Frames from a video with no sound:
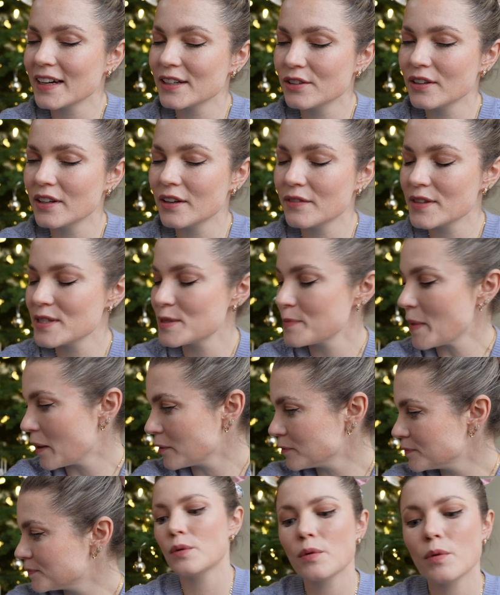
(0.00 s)
I do love the smell.
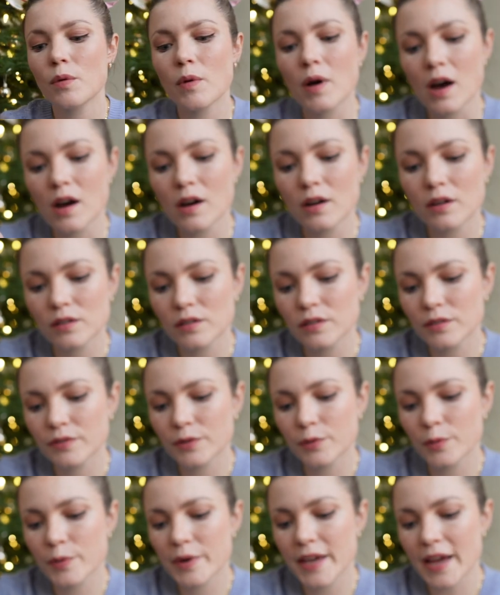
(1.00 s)
Well,
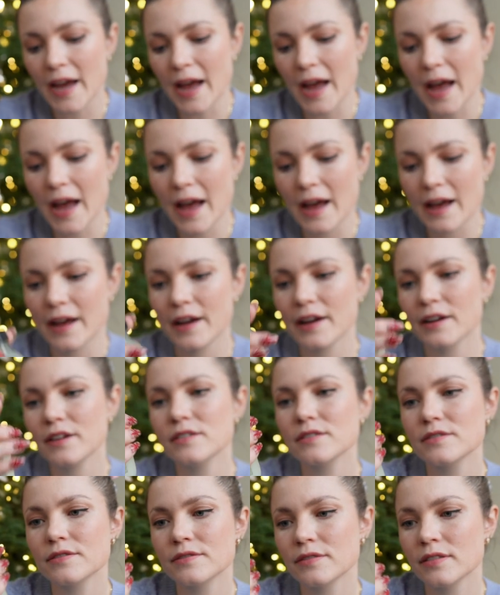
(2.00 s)
we
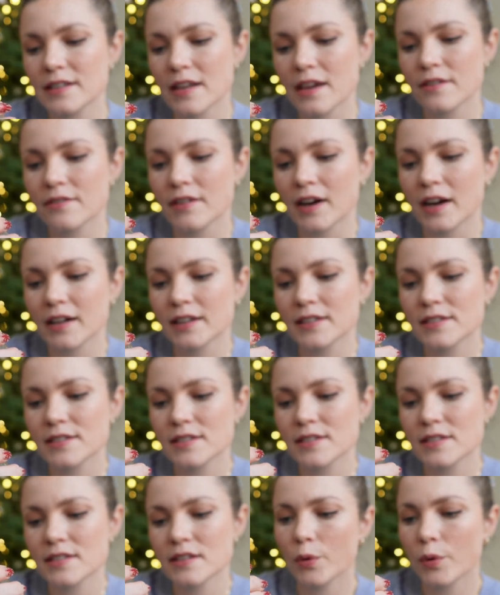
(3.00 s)
have
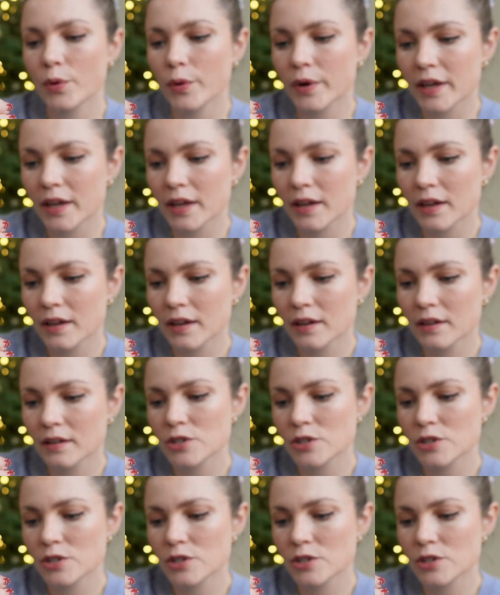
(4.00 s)
Davines Oi